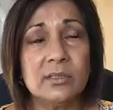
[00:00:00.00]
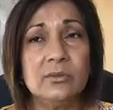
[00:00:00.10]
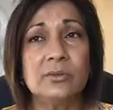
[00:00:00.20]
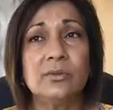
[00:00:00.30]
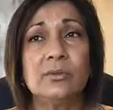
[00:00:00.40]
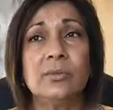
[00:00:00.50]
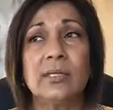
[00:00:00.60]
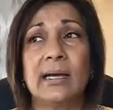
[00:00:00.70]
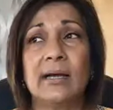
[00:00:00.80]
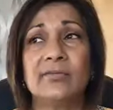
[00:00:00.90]
You too will
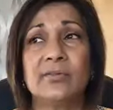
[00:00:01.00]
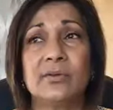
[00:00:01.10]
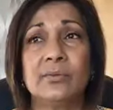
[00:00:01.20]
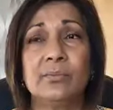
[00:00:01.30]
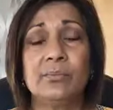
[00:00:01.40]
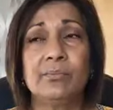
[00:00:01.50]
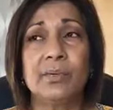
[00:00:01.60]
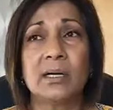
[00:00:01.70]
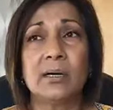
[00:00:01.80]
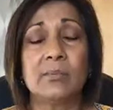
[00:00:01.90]
have to
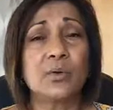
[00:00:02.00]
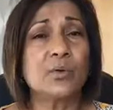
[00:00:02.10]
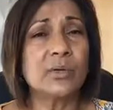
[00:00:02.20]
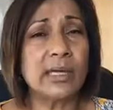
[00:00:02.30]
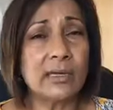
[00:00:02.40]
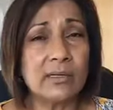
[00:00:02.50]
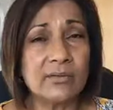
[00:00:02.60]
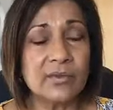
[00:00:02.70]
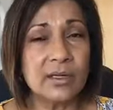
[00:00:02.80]
become creative